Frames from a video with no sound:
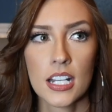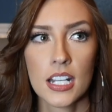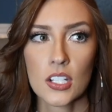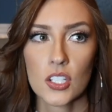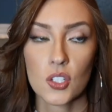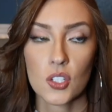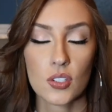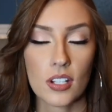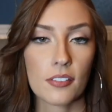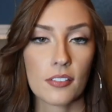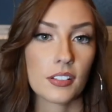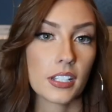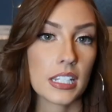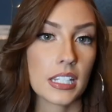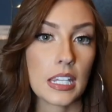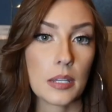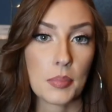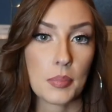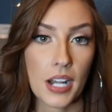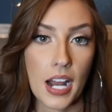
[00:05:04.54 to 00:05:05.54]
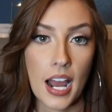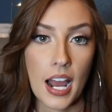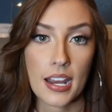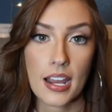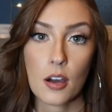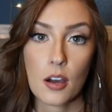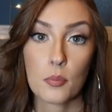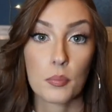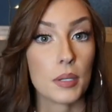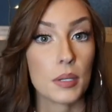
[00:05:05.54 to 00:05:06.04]
So definitely keep an eye
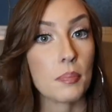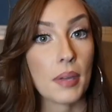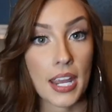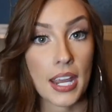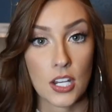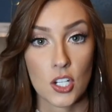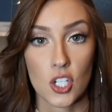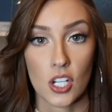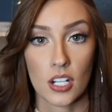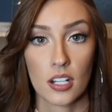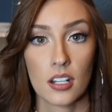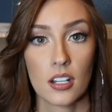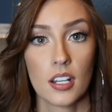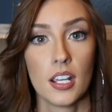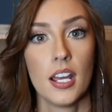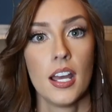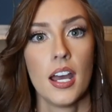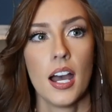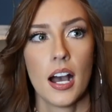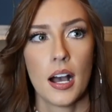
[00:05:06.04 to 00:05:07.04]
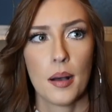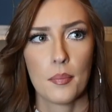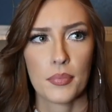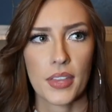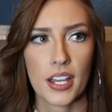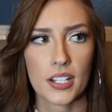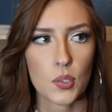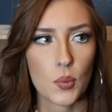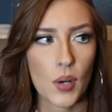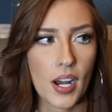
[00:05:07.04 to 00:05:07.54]
out and be patient.
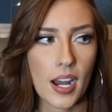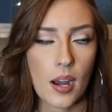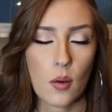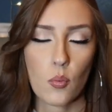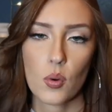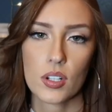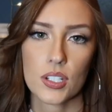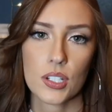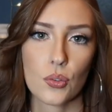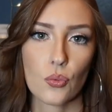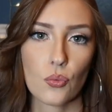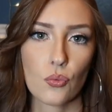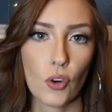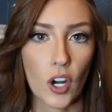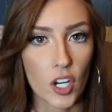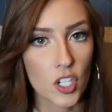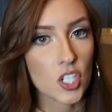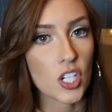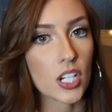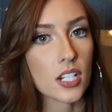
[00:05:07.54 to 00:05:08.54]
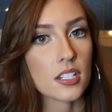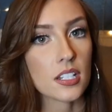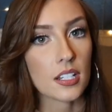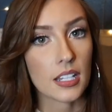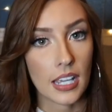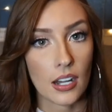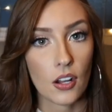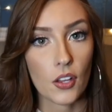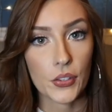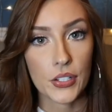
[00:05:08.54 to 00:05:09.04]
That's why I wasn't rushing to
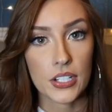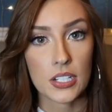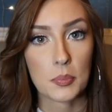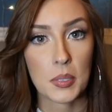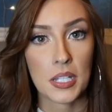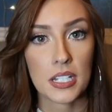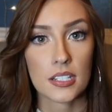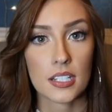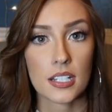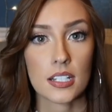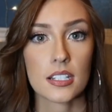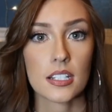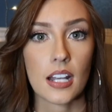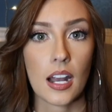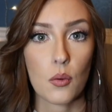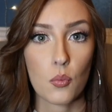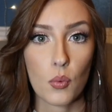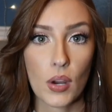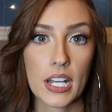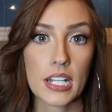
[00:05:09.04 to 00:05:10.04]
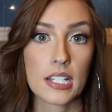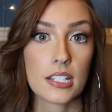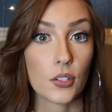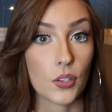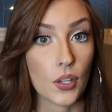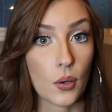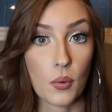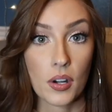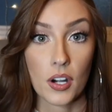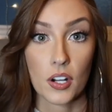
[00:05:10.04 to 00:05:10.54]
get all these pieces. I waited till
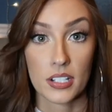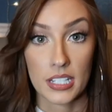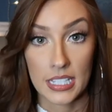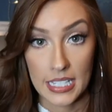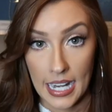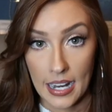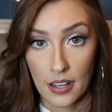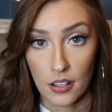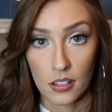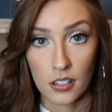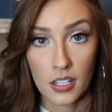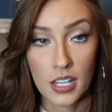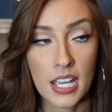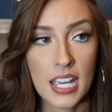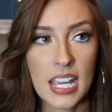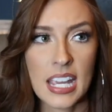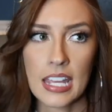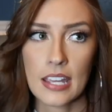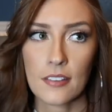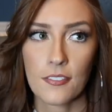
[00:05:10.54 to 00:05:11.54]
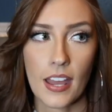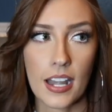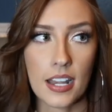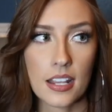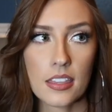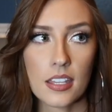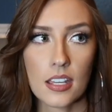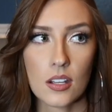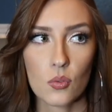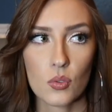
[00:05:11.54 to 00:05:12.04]
they went on sale. If
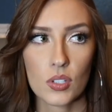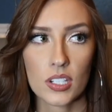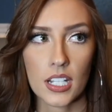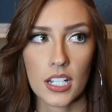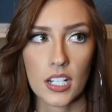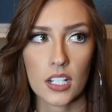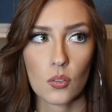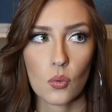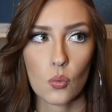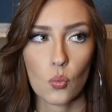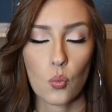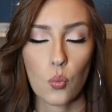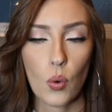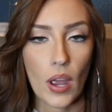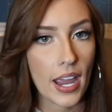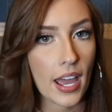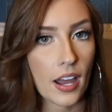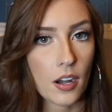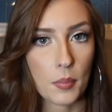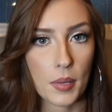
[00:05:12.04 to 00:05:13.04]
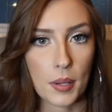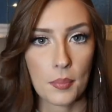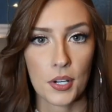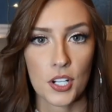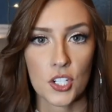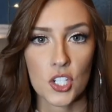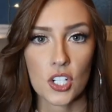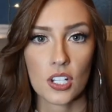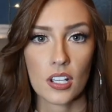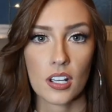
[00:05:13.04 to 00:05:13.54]
anything was like way out of my
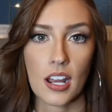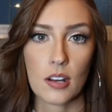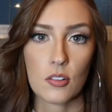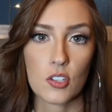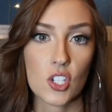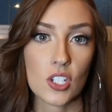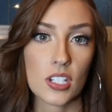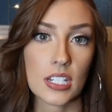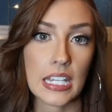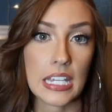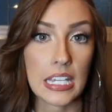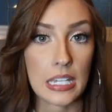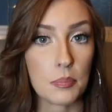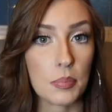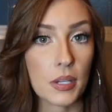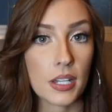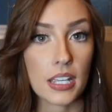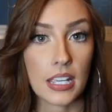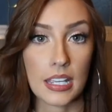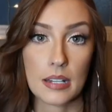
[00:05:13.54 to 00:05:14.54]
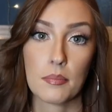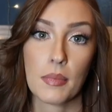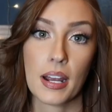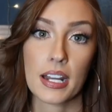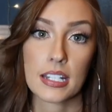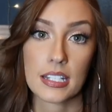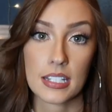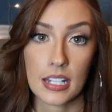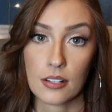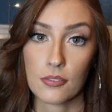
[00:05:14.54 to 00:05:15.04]
budget, I would just keep it in
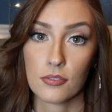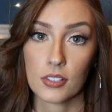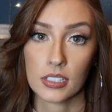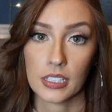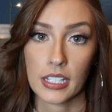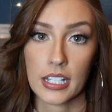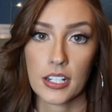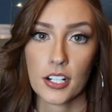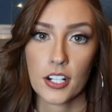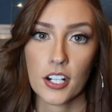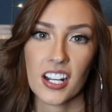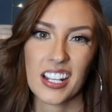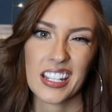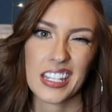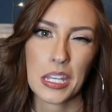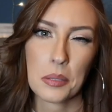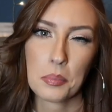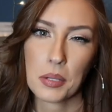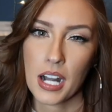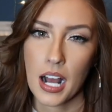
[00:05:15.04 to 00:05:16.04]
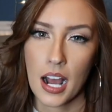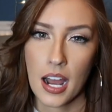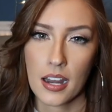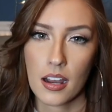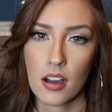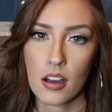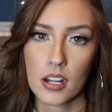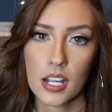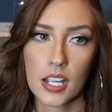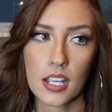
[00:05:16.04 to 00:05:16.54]
my save for later and keep an eye
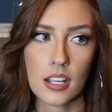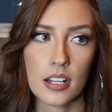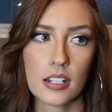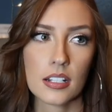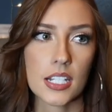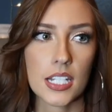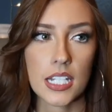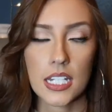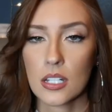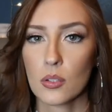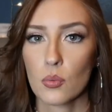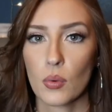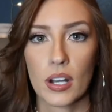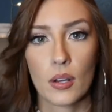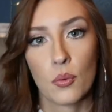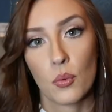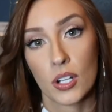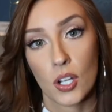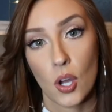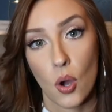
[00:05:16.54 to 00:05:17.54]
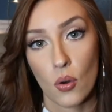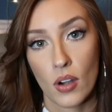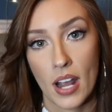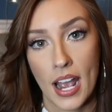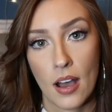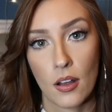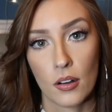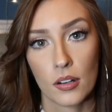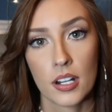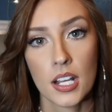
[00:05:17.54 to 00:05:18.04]
on it and see when it would go
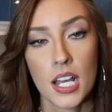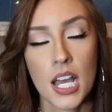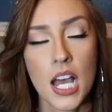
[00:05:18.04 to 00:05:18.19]
down.